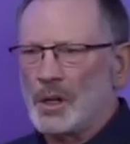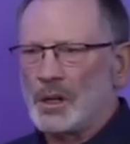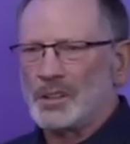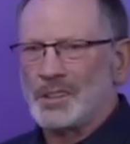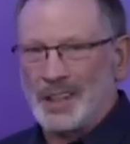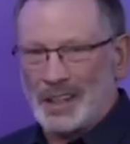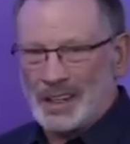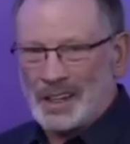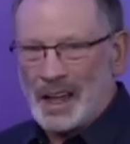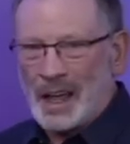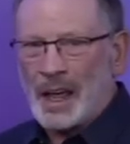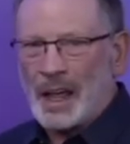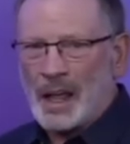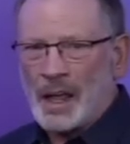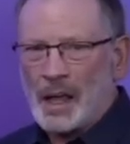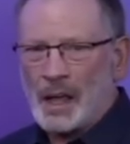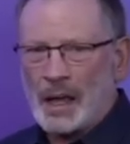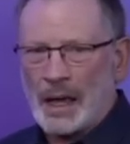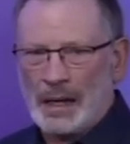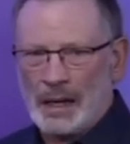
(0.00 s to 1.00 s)

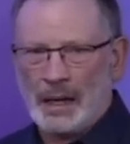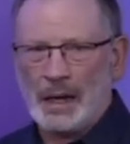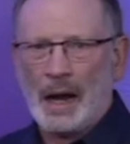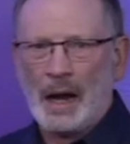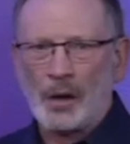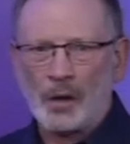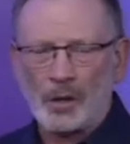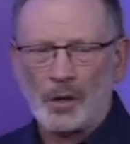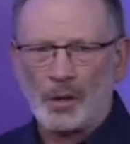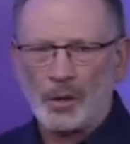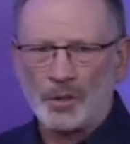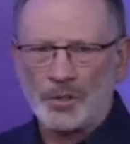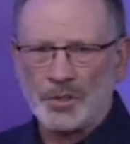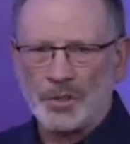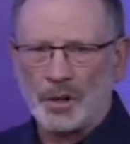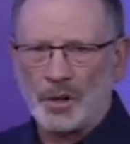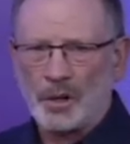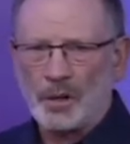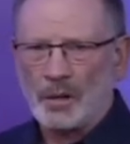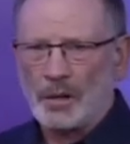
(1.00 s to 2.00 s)
today and in our
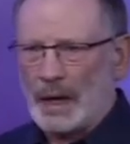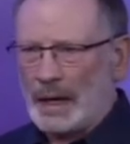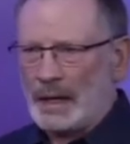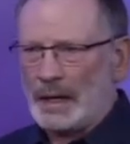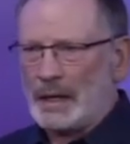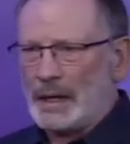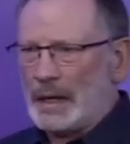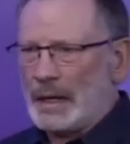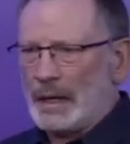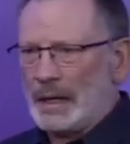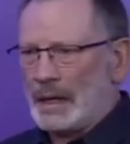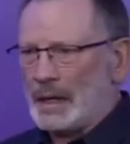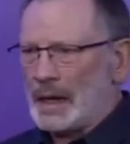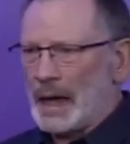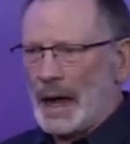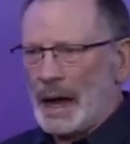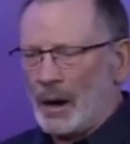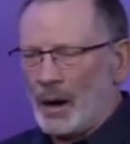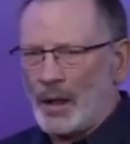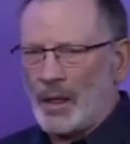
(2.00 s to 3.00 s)
culture and in
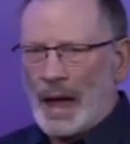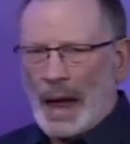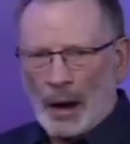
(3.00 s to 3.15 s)
our,